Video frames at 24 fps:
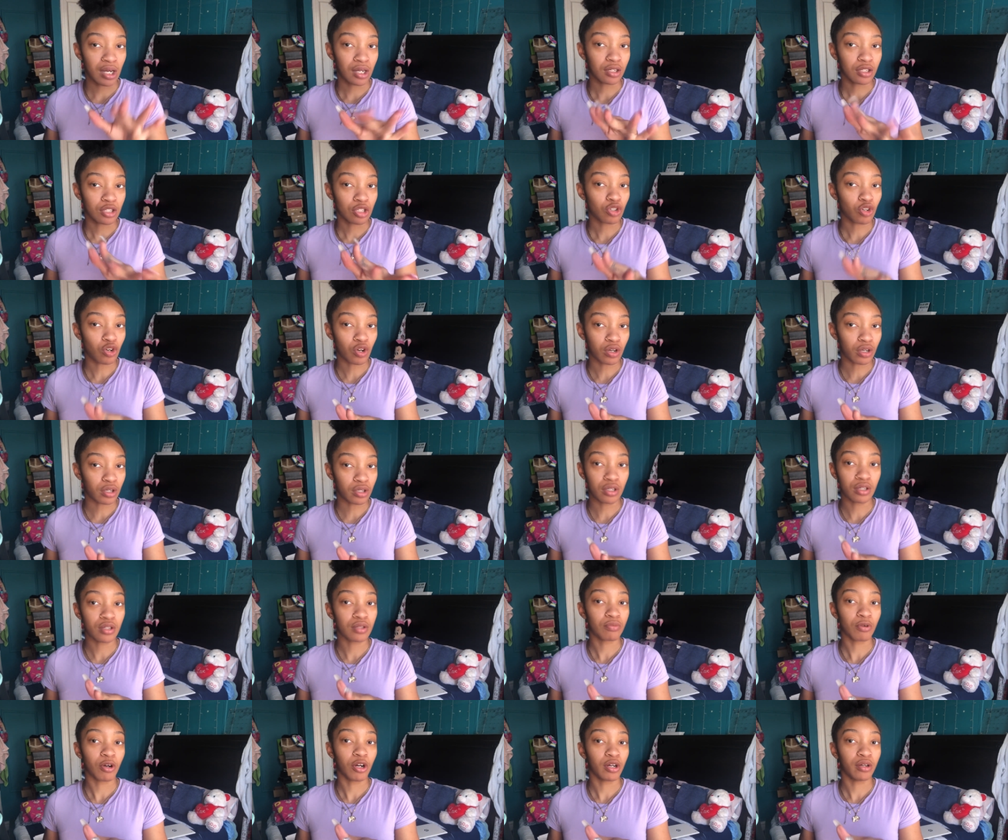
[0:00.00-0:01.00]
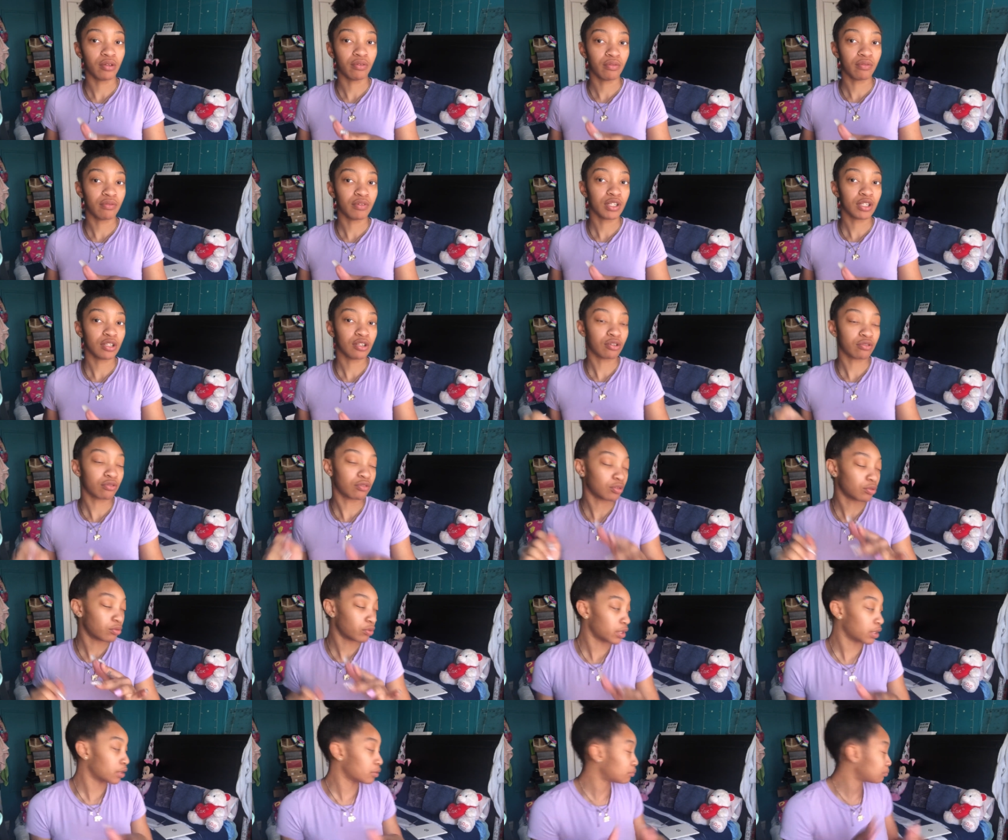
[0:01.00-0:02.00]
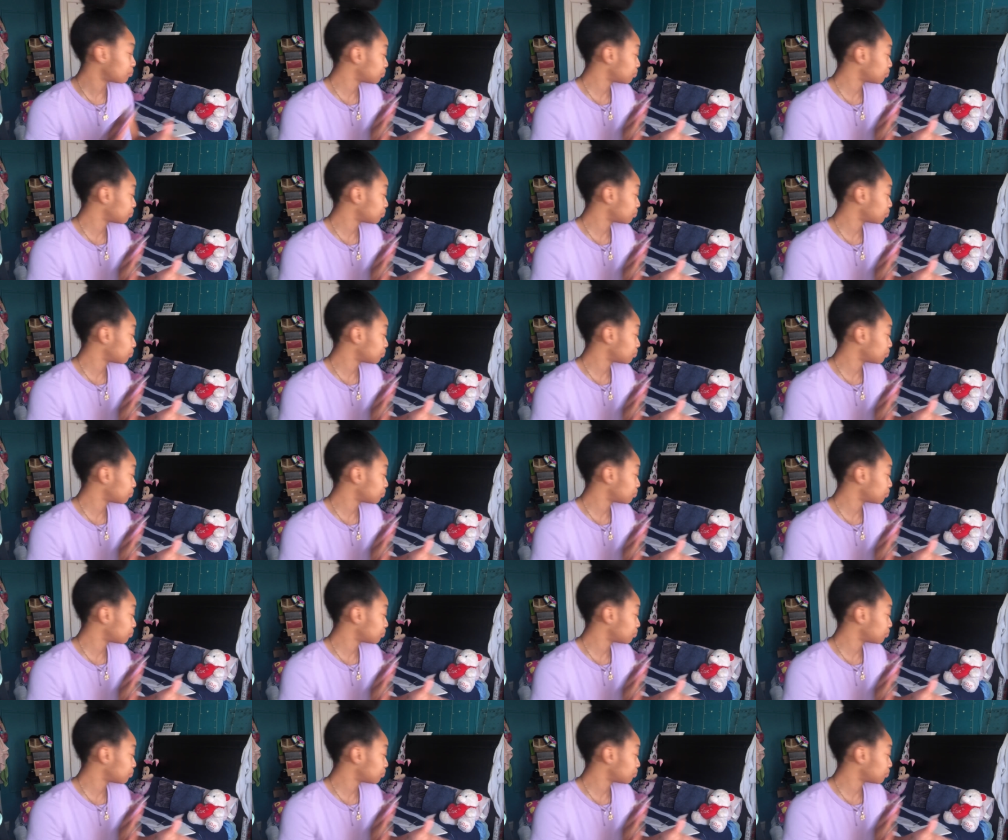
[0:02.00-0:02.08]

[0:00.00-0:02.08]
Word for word: going to talk in this part of the video real quick.